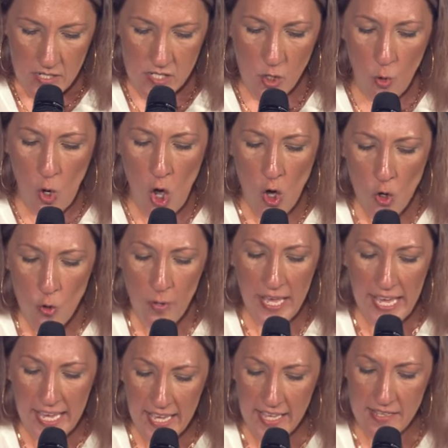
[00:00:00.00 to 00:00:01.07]
So, who
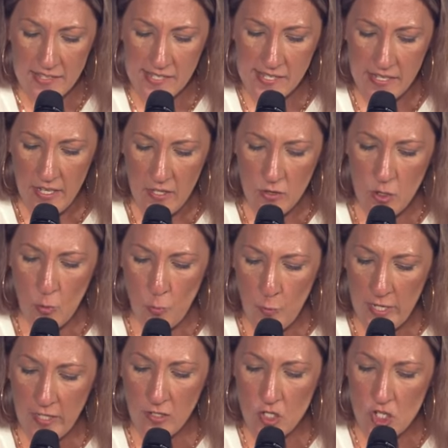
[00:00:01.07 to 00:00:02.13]
is the
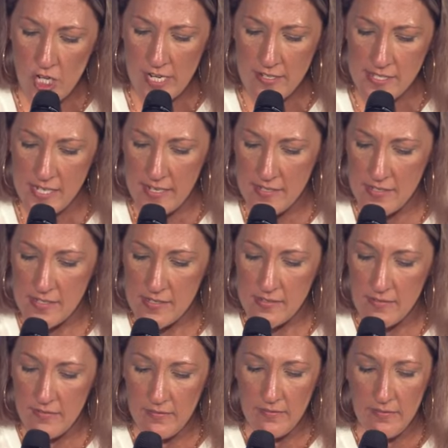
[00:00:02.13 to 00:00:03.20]
real
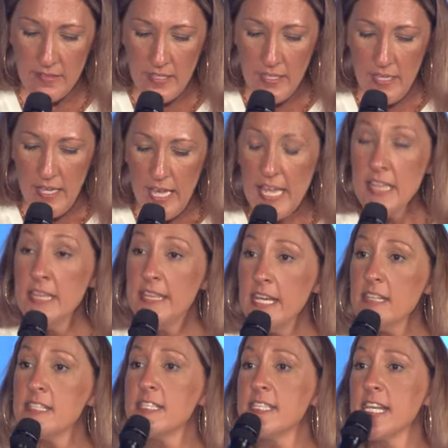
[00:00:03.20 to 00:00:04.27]
Jesus? In
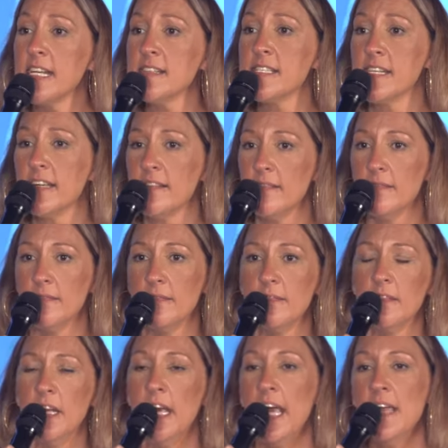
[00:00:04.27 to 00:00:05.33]
this season,
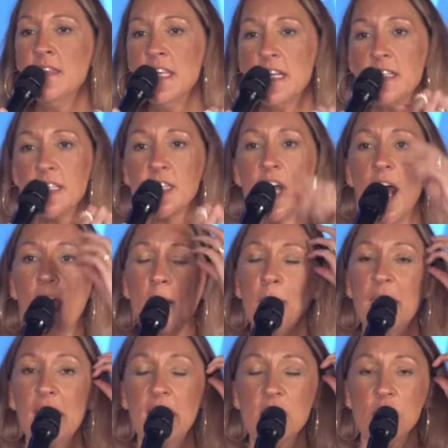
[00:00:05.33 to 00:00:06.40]
in this
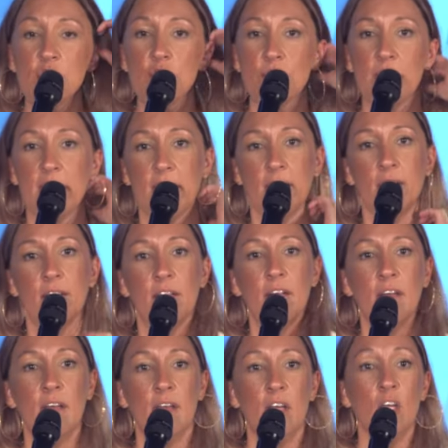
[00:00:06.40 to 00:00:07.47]
time in history,
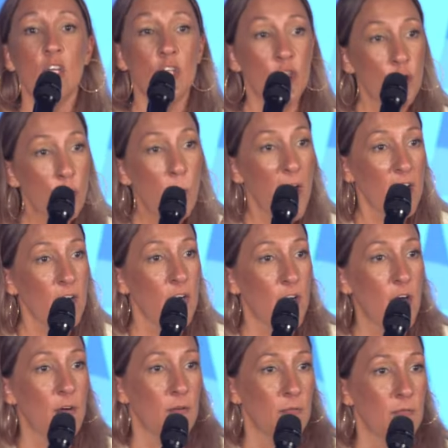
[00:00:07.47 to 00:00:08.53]
you better
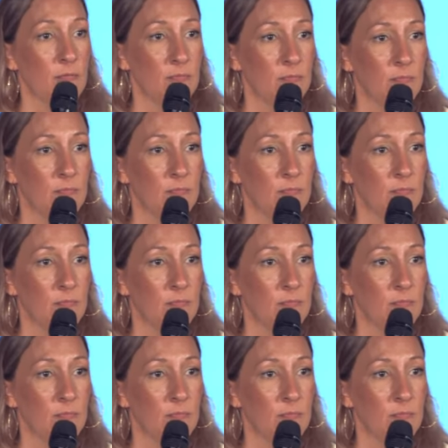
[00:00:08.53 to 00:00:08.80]
know.